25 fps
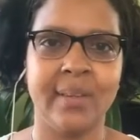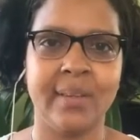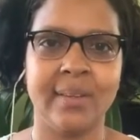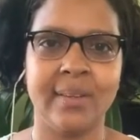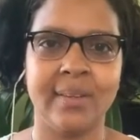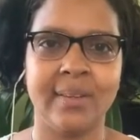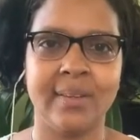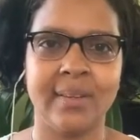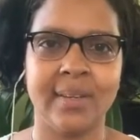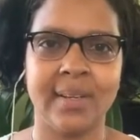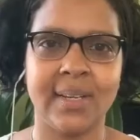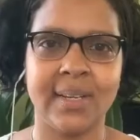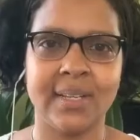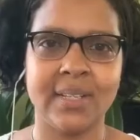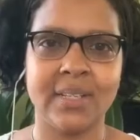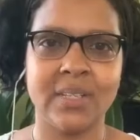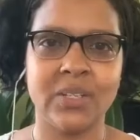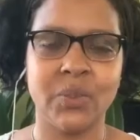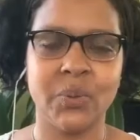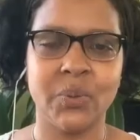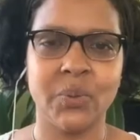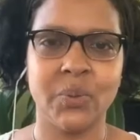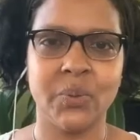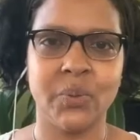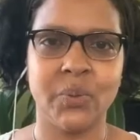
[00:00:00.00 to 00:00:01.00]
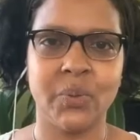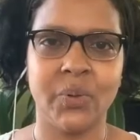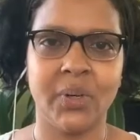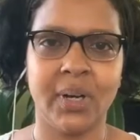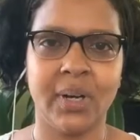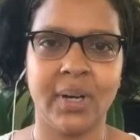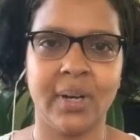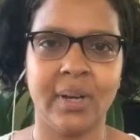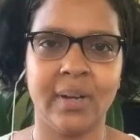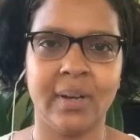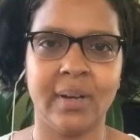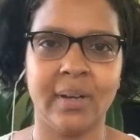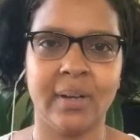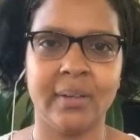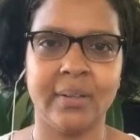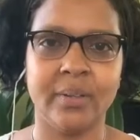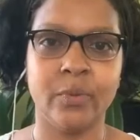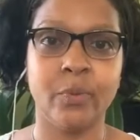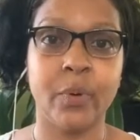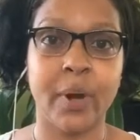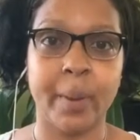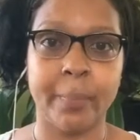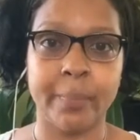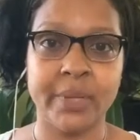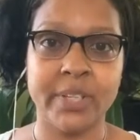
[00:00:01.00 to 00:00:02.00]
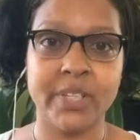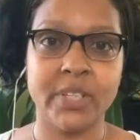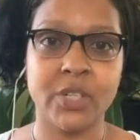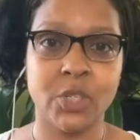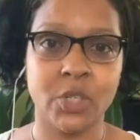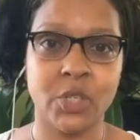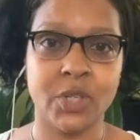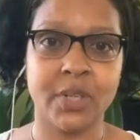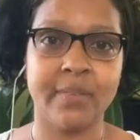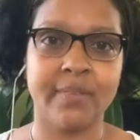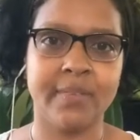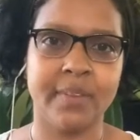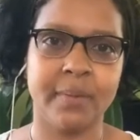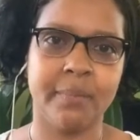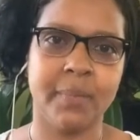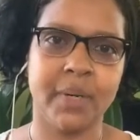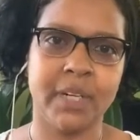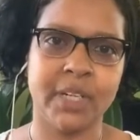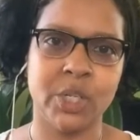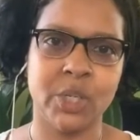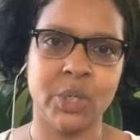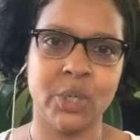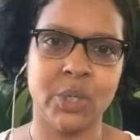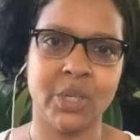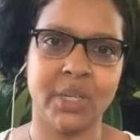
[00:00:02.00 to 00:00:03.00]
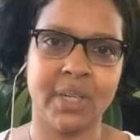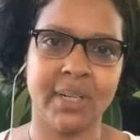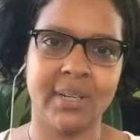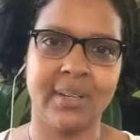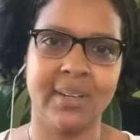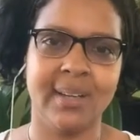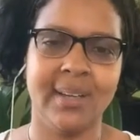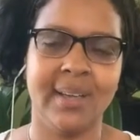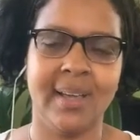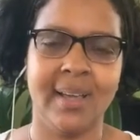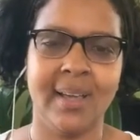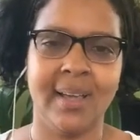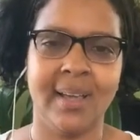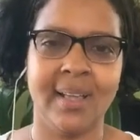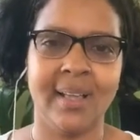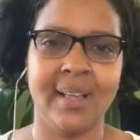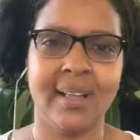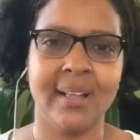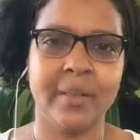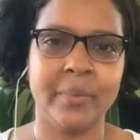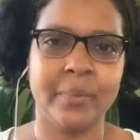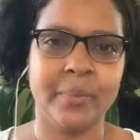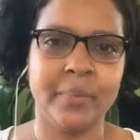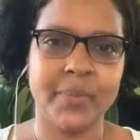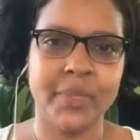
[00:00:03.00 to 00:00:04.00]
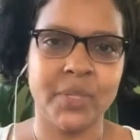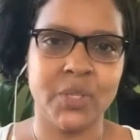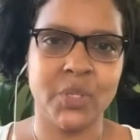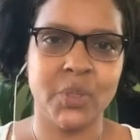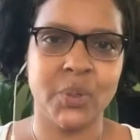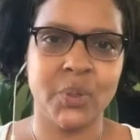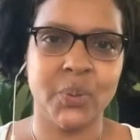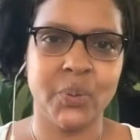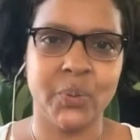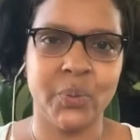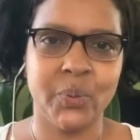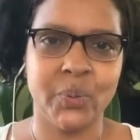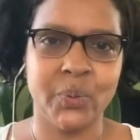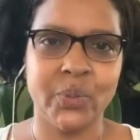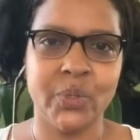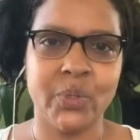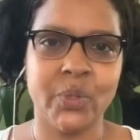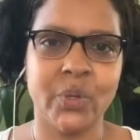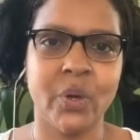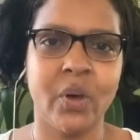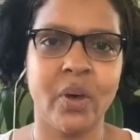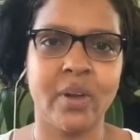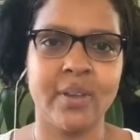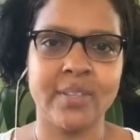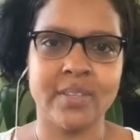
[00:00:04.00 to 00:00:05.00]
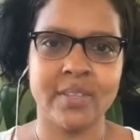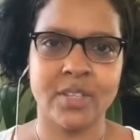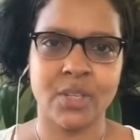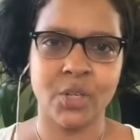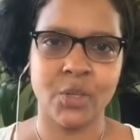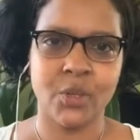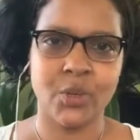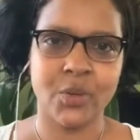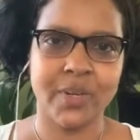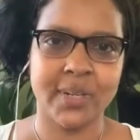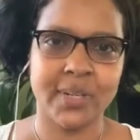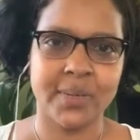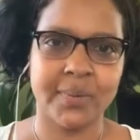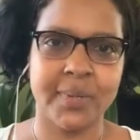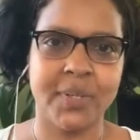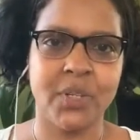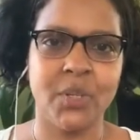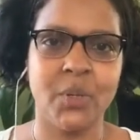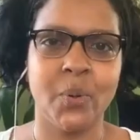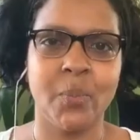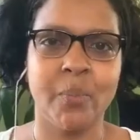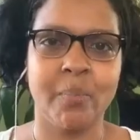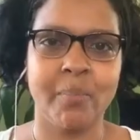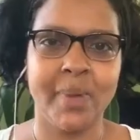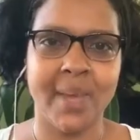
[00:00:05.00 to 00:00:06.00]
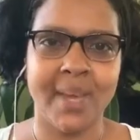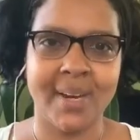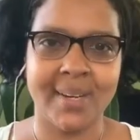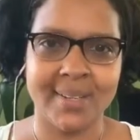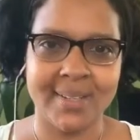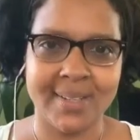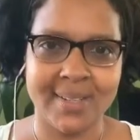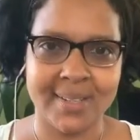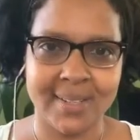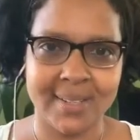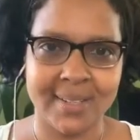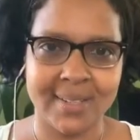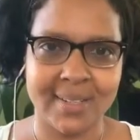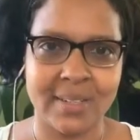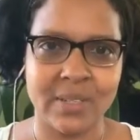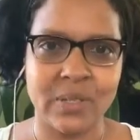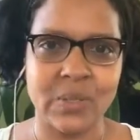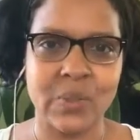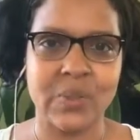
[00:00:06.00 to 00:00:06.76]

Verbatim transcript: They're there to, uh, the repetition of the mantra helps you to concentrate when you're meditating.